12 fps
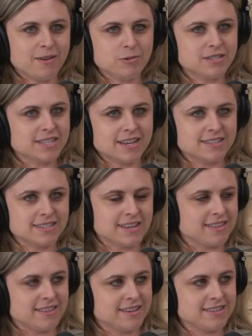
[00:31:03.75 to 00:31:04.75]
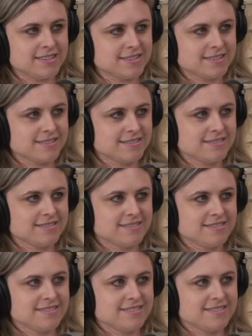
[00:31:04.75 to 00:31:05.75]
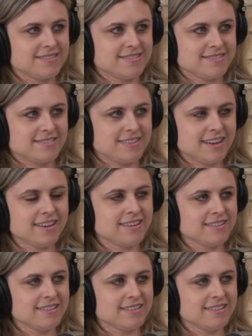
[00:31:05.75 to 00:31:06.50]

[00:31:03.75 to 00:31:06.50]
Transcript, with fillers: would say it's like this. Okay. Yeah. Like if